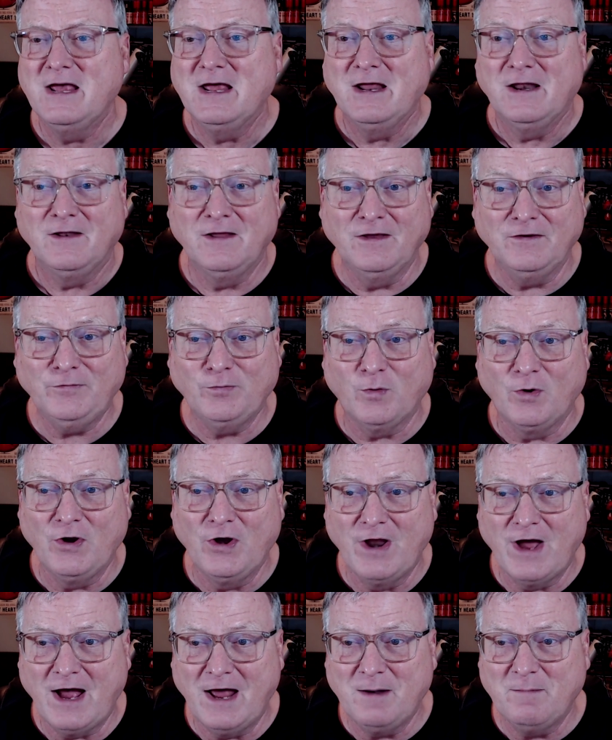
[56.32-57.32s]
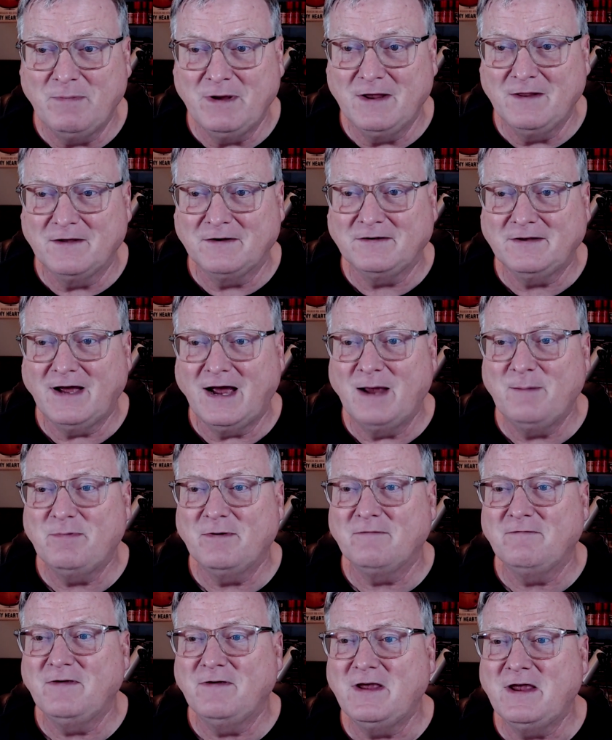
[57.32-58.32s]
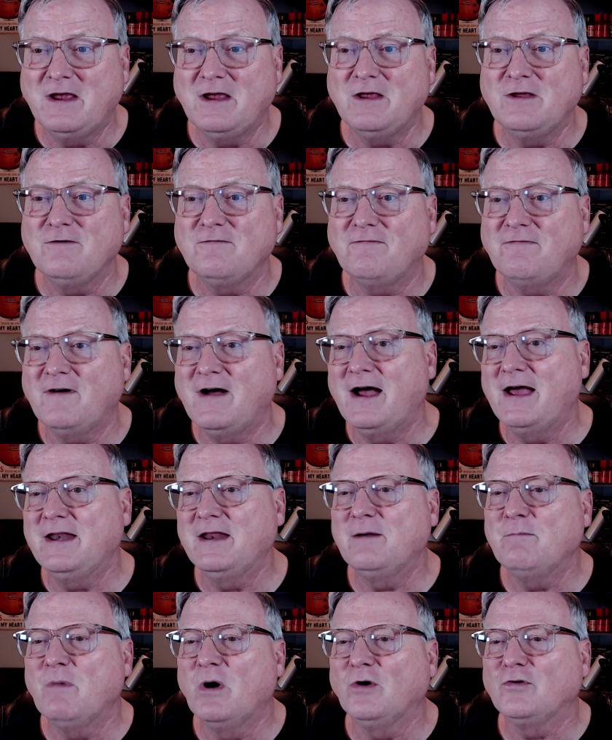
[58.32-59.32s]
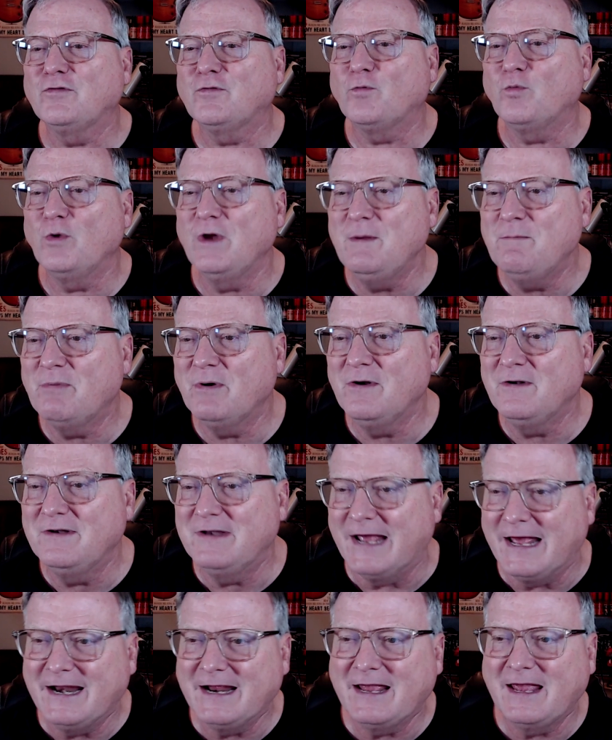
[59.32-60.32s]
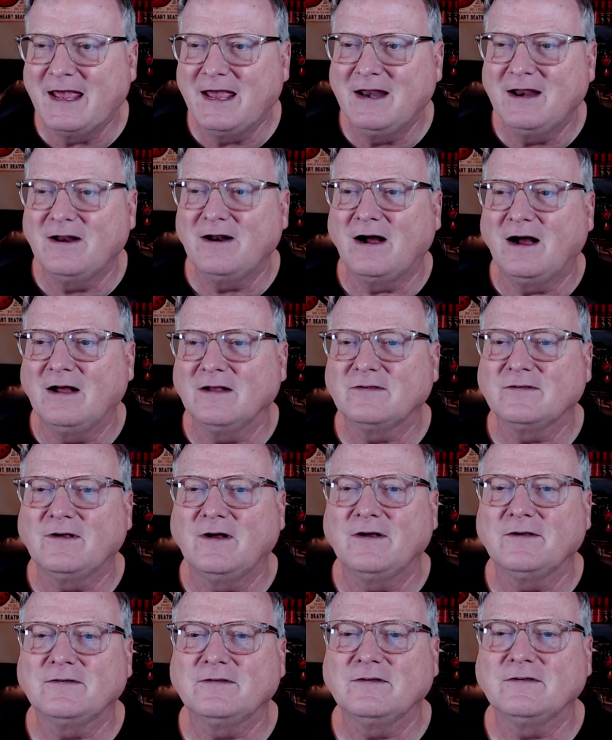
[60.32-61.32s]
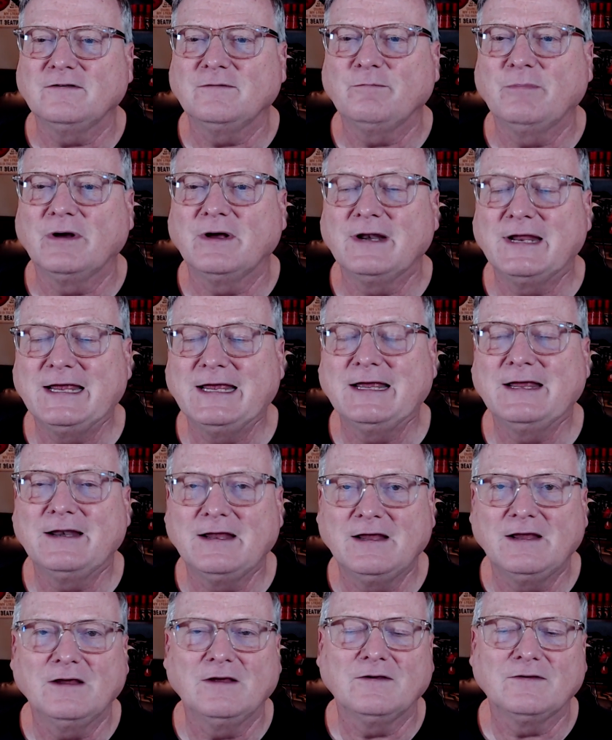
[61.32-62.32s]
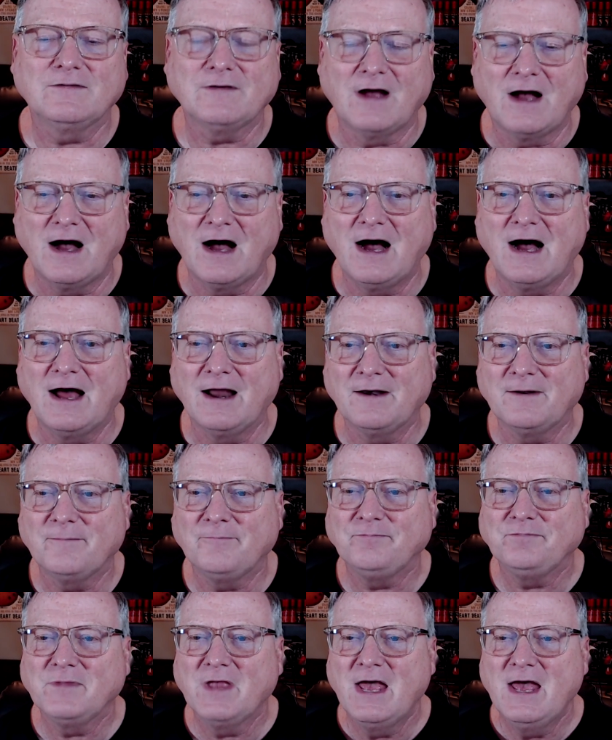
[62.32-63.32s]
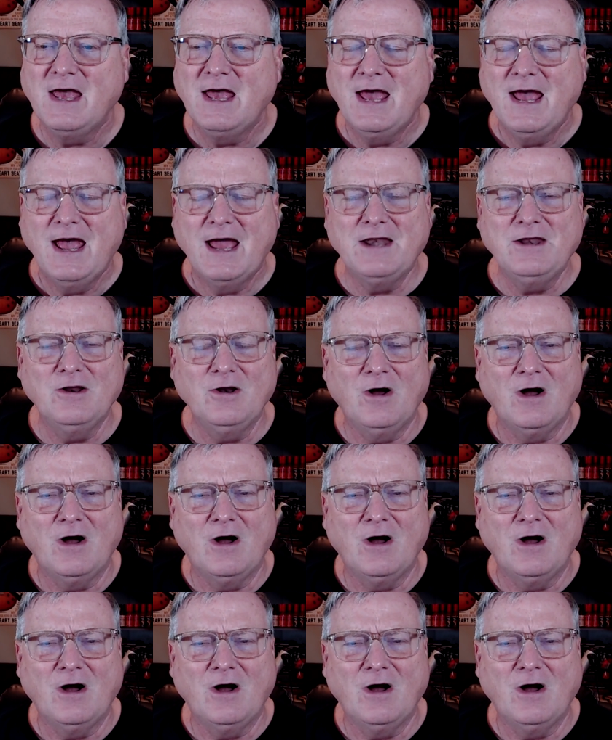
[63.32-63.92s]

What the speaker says: "This will not be the type of heat you find in most Reaper dedicated hot sauces, but it is hot." And you know,